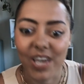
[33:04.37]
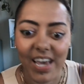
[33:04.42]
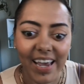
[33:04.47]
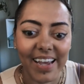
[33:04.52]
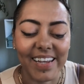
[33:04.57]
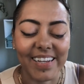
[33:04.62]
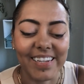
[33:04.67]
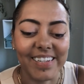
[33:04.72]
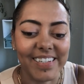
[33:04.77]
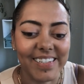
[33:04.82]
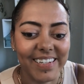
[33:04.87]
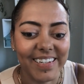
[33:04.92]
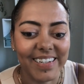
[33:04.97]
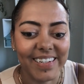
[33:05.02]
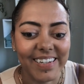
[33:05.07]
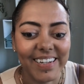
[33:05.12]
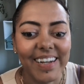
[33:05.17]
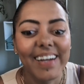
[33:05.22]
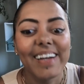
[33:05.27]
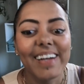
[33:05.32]
changed
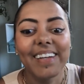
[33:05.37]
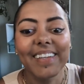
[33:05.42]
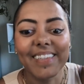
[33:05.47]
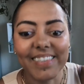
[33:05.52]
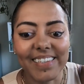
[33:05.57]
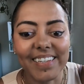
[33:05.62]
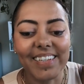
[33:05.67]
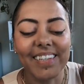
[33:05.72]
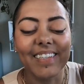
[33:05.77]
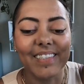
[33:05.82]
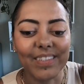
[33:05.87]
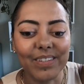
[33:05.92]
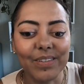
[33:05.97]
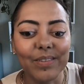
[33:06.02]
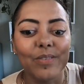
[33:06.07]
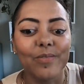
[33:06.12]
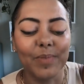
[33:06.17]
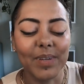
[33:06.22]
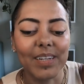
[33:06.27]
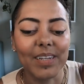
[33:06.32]
since
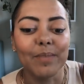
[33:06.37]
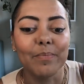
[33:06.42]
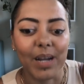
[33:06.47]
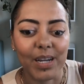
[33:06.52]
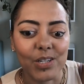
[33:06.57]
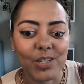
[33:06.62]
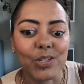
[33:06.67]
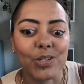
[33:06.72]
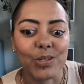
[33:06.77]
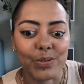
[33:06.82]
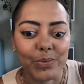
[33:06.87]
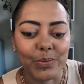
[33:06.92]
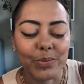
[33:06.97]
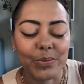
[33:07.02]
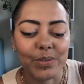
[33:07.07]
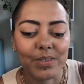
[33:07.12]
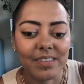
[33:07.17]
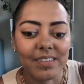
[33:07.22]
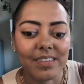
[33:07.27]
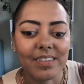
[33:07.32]
you've been in my
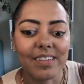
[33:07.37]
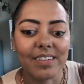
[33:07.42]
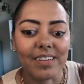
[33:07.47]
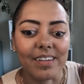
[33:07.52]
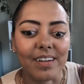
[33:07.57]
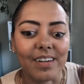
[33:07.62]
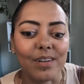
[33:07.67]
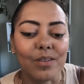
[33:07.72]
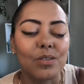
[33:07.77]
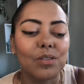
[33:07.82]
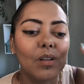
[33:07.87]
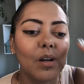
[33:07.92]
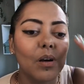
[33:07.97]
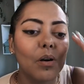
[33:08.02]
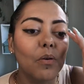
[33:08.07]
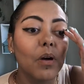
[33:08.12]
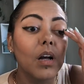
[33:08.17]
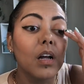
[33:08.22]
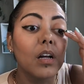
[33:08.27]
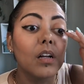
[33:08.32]
shoes, you know?
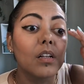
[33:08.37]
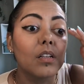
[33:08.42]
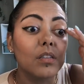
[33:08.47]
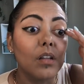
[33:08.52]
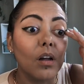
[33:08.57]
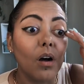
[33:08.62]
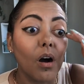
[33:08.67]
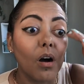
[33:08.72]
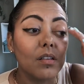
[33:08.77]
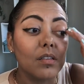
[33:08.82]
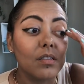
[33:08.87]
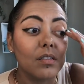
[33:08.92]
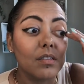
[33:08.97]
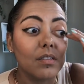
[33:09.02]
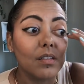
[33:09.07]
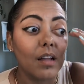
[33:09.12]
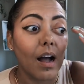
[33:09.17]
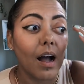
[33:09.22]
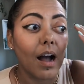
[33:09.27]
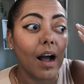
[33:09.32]
So
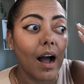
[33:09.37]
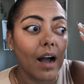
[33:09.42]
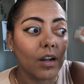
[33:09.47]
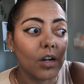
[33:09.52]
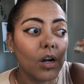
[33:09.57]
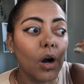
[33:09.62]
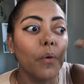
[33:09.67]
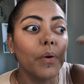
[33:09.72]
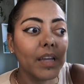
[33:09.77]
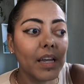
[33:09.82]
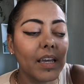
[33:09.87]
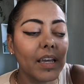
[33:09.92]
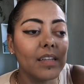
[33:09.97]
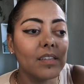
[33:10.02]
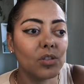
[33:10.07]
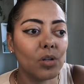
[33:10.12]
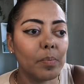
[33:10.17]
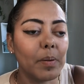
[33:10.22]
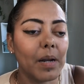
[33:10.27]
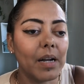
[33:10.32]
going
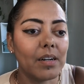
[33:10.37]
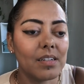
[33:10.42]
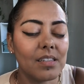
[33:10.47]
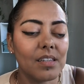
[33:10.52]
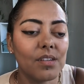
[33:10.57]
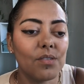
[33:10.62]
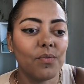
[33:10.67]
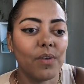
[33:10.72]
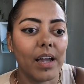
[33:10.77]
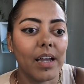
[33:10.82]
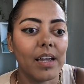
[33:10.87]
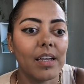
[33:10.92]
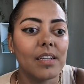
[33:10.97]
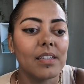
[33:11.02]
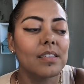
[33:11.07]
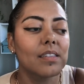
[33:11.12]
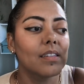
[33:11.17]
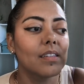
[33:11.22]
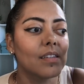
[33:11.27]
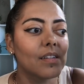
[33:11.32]
against your parents'
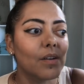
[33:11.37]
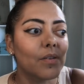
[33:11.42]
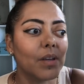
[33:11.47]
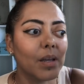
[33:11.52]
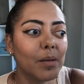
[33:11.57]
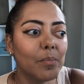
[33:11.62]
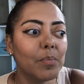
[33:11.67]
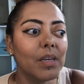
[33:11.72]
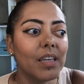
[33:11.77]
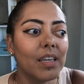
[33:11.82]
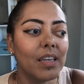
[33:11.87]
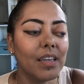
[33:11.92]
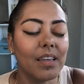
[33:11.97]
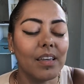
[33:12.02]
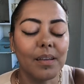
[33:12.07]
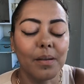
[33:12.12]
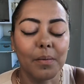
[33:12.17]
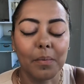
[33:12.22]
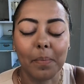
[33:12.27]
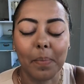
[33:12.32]
advice, you know, can
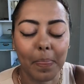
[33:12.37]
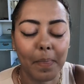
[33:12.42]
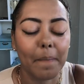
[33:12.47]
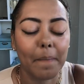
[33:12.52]
be